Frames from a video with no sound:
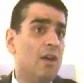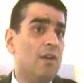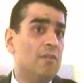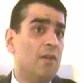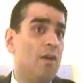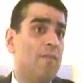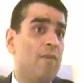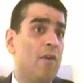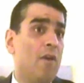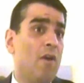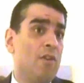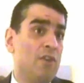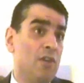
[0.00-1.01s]

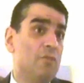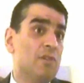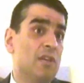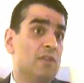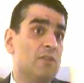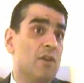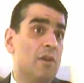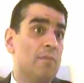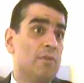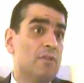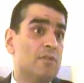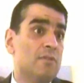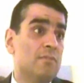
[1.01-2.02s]
are using
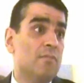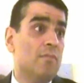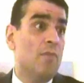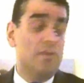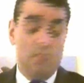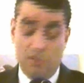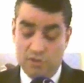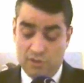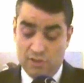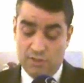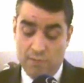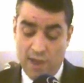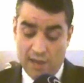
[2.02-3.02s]
Cyprus, one
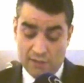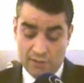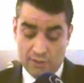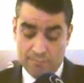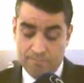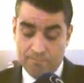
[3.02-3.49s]
suspects.